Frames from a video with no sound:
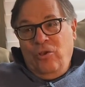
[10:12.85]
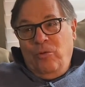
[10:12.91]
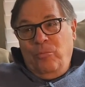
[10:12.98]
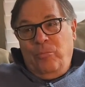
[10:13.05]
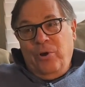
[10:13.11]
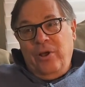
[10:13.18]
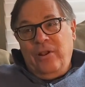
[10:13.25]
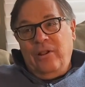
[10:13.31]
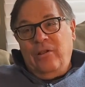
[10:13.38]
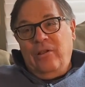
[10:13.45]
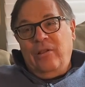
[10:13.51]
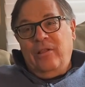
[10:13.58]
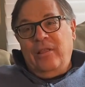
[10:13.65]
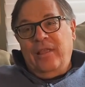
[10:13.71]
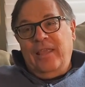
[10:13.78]
but
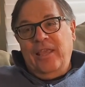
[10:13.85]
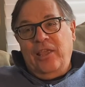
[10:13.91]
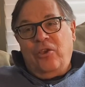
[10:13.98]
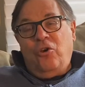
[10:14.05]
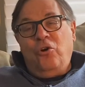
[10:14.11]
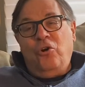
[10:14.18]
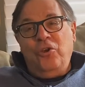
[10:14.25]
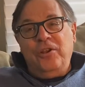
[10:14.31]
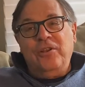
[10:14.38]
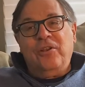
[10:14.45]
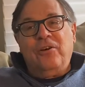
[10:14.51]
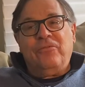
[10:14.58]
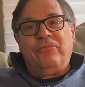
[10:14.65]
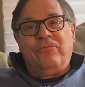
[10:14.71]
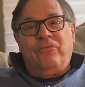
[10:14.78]
he couldn't
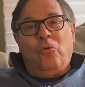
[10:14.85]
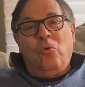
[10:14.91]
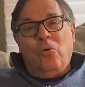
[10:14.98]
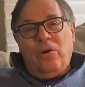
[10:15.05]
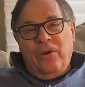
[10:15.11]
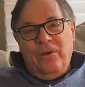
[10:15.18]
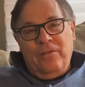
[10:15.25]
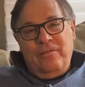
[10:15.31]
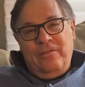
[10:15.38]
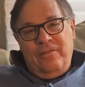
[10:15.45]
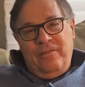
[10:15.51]
afford